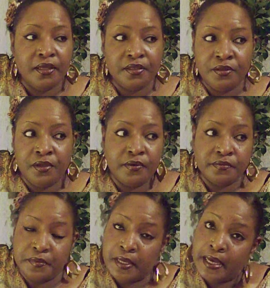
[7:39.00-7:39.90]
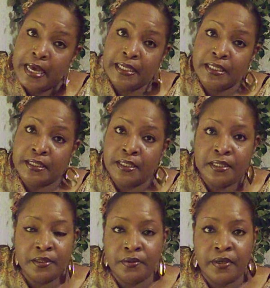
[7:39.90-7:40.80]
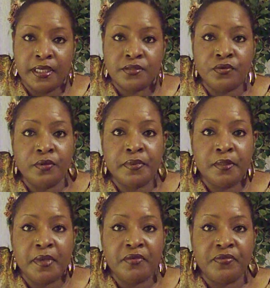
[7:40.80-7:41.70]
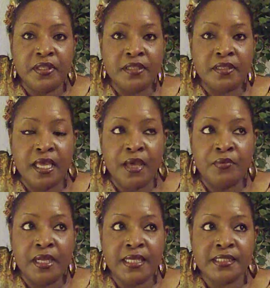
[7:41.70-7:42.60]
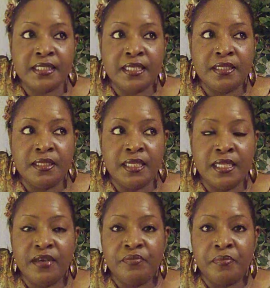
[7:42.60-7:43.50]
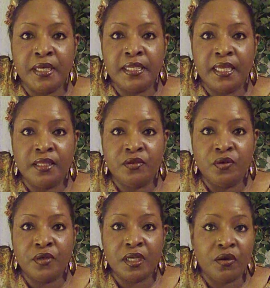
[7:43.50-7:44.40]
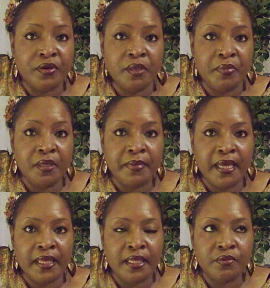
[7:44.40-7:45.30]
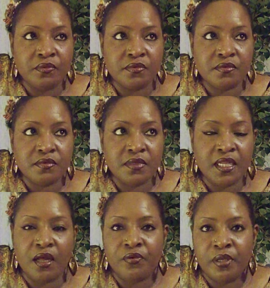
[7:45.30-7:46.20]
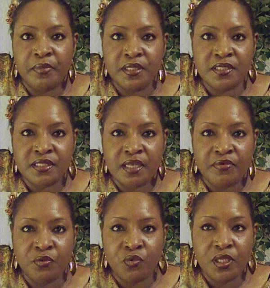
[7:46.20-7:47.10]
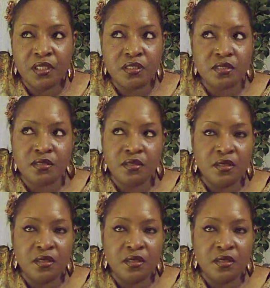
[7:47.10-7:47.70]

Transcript: you know, I didn't let no grass grow up under my feet. And when I said he left Monday, it had already been it had already been 7 weeks.